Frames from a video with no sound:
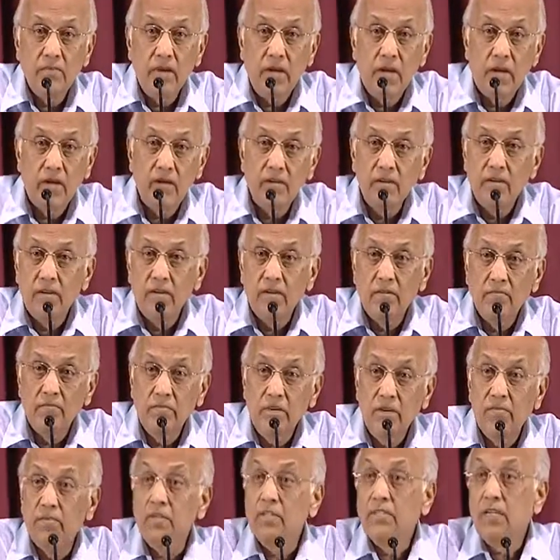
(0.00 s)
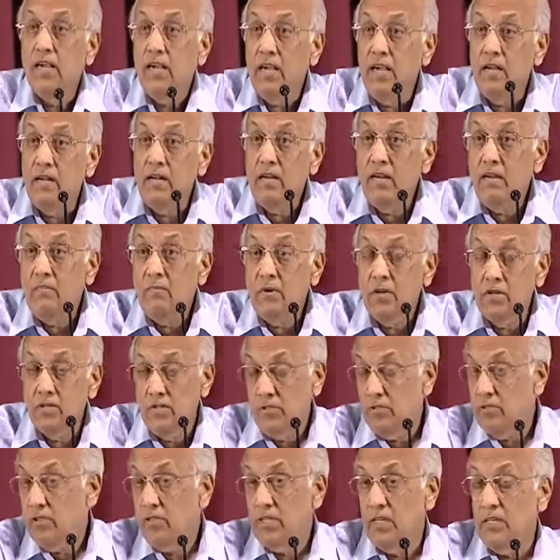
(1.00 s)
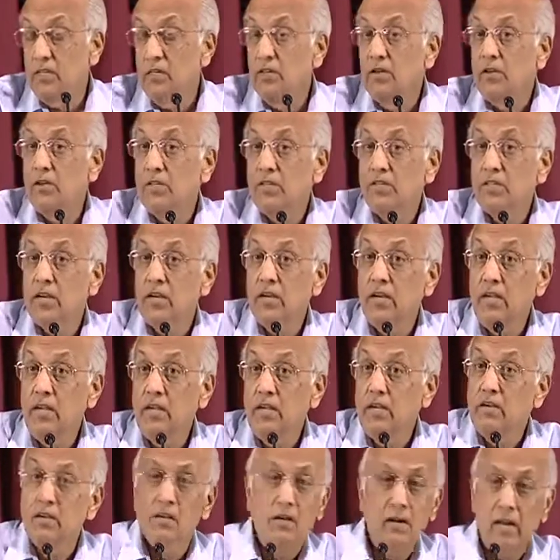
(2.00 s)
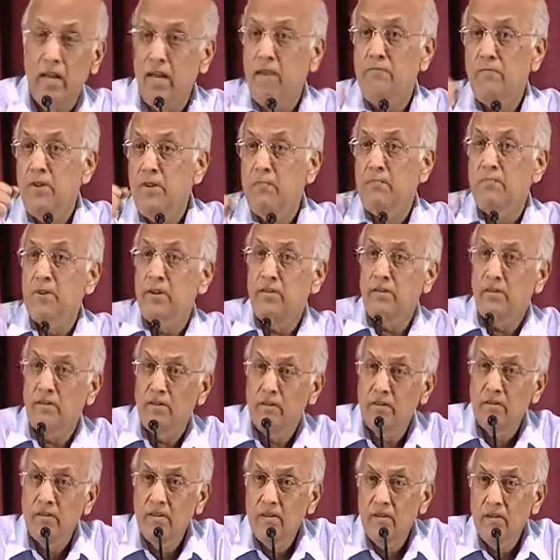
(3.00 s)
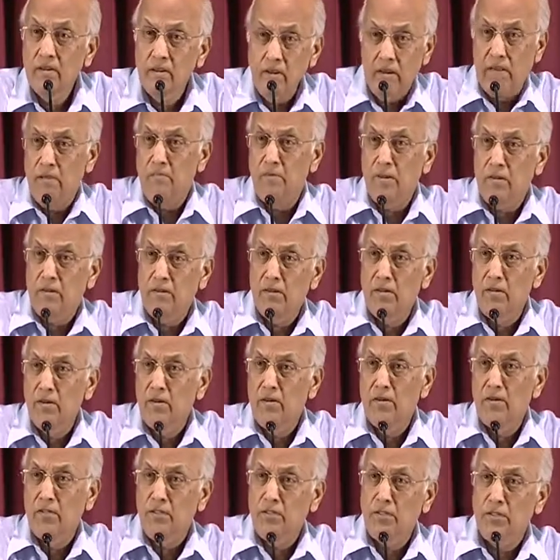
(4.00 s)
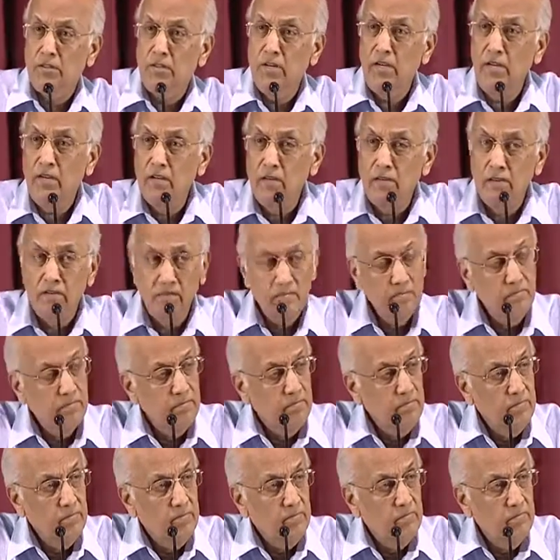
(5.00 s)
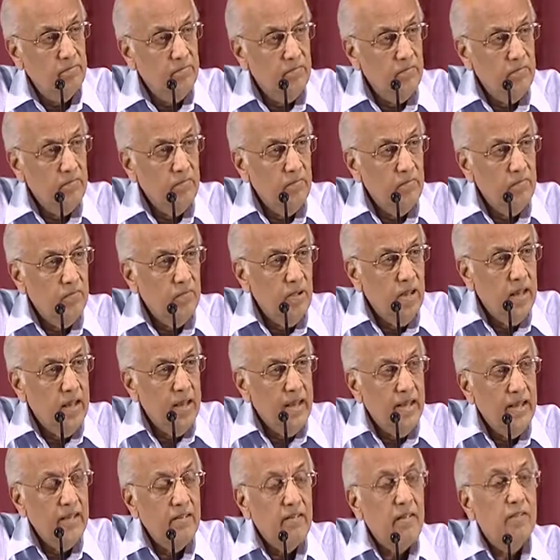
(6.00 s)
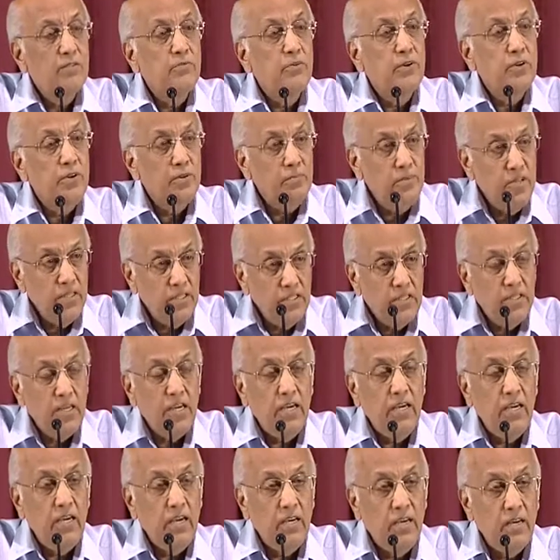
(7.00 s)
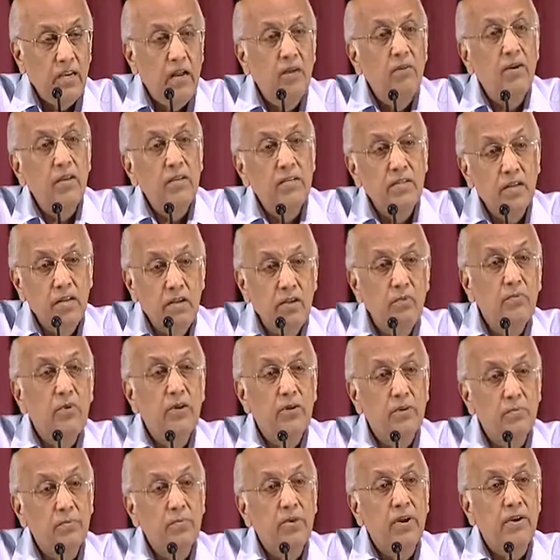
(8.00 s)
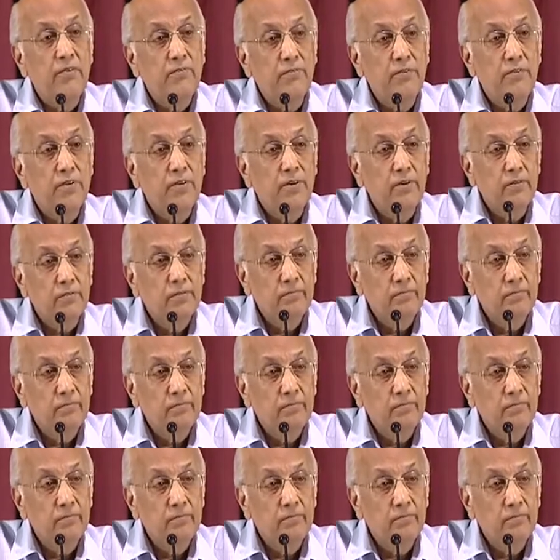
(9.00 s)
and give us healing, because you said the Lord is our healer. Claim it, brother. Claim it. The Lord is your healer." That's what you've been seeking. Now I'll tell you what to pray for.